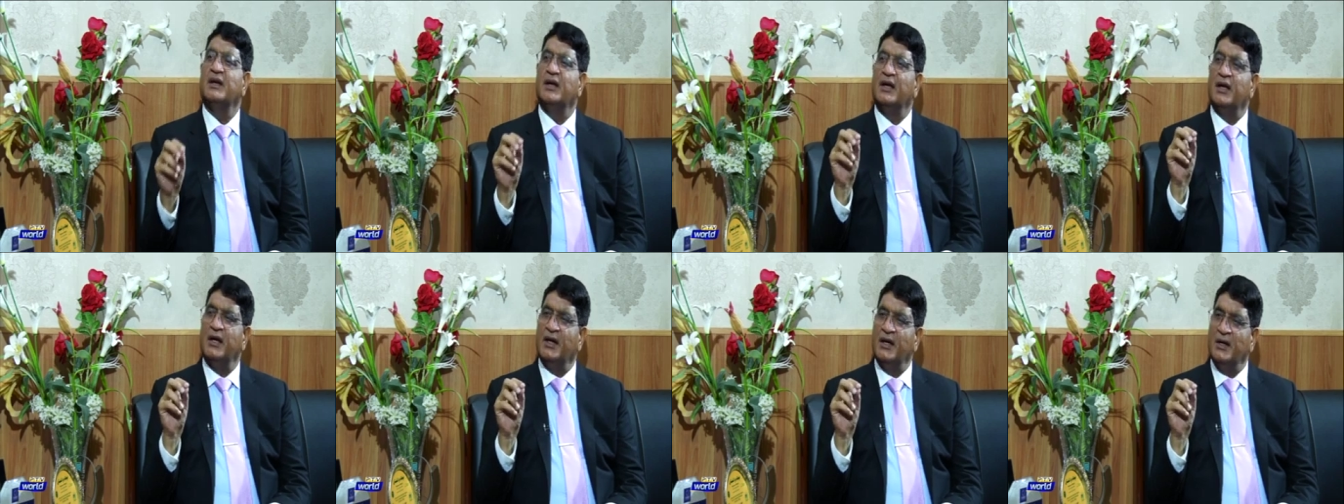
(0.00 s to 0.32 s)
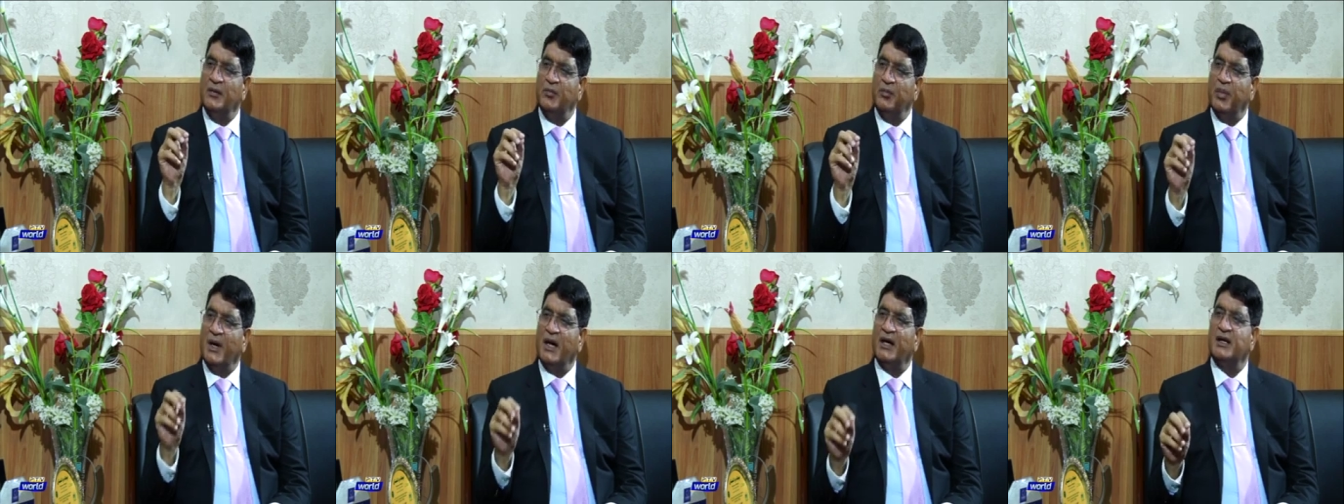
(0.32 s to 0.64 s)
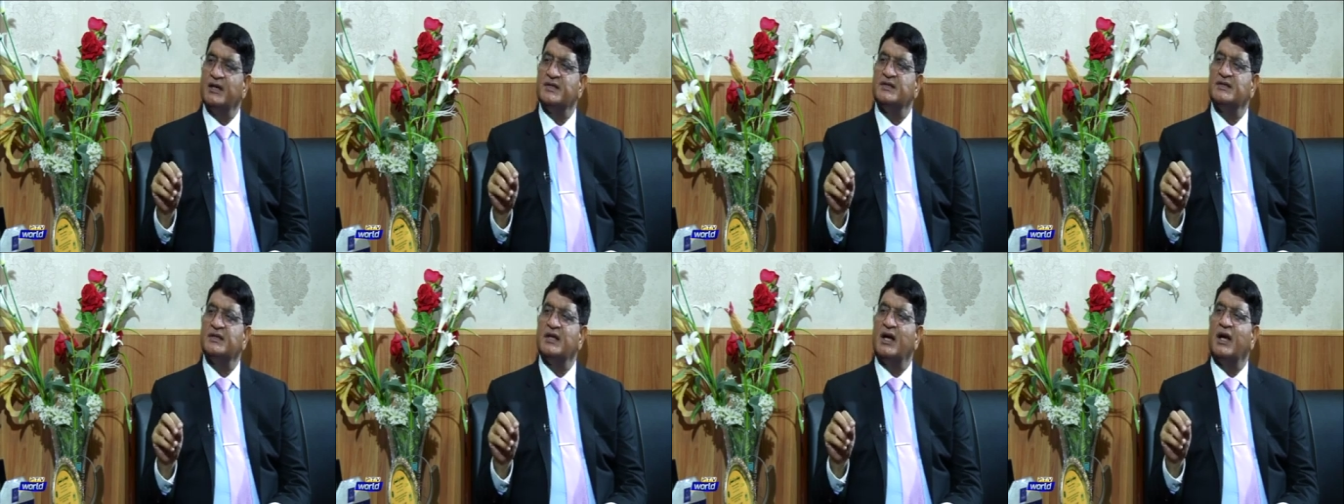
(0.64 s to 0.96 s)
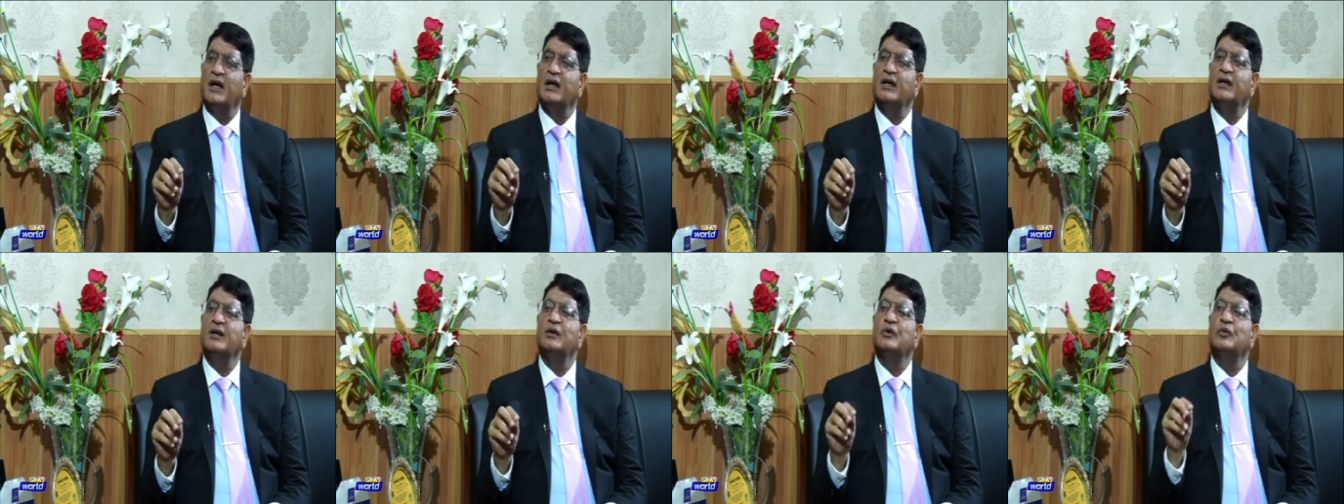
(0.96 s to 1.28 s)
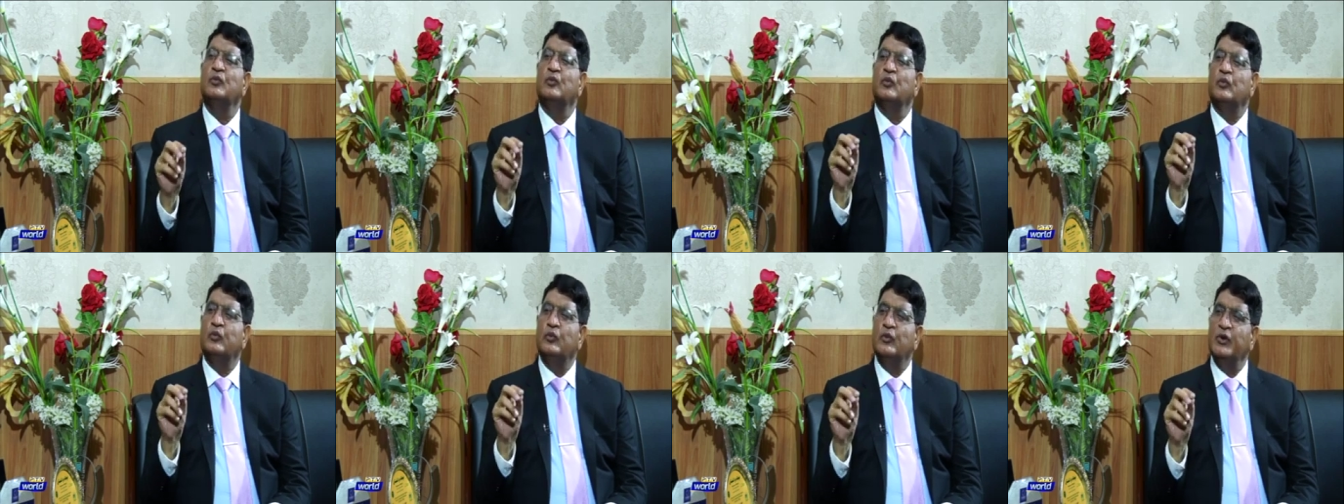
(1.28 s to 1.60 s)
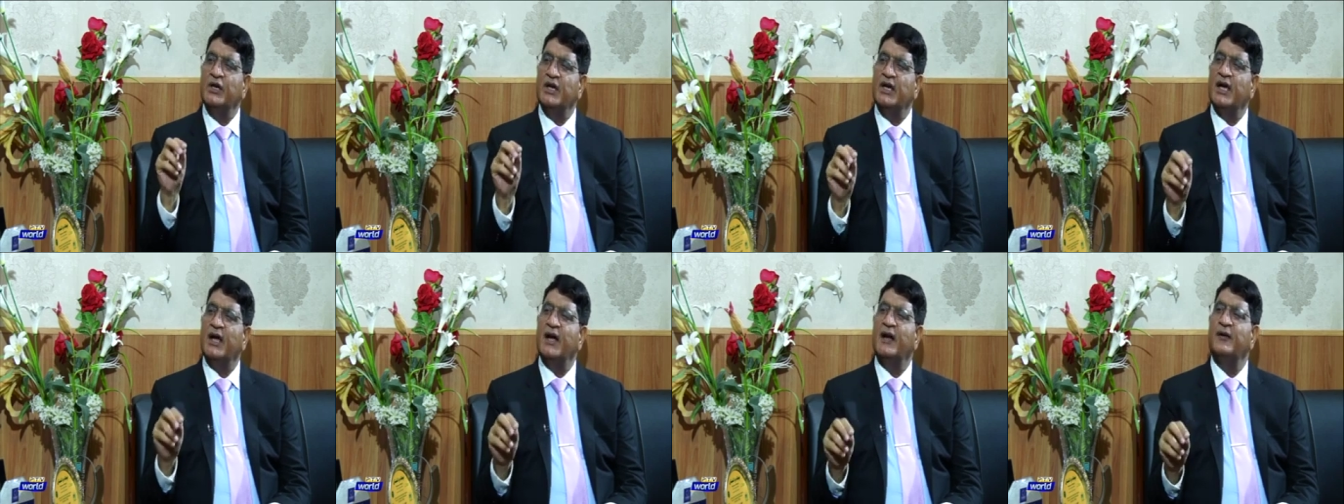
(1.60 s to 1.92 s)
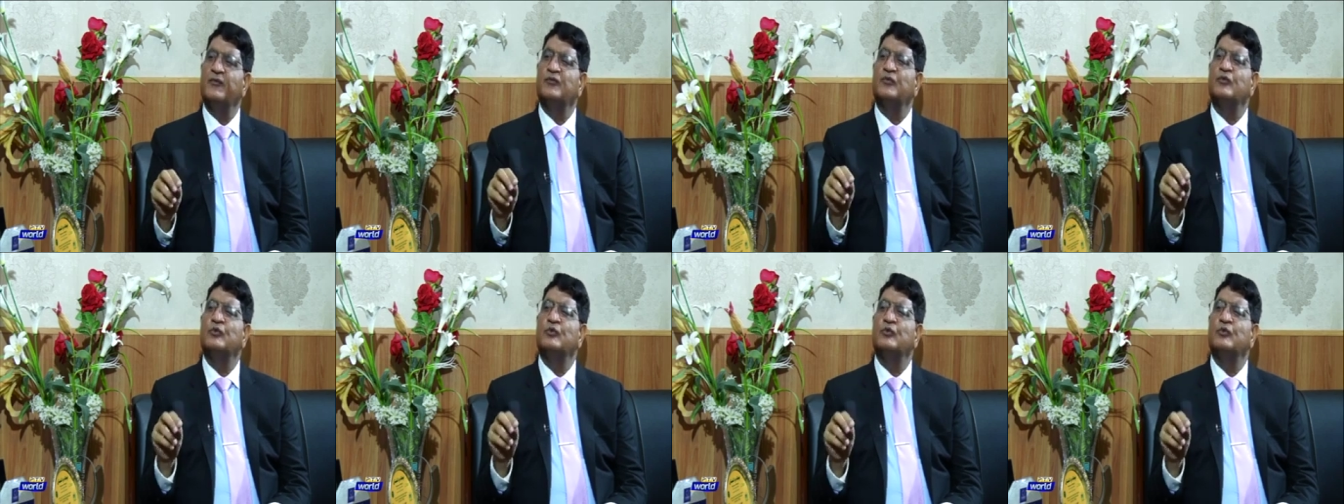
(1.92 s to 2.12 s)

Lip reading: In Pakistan, we have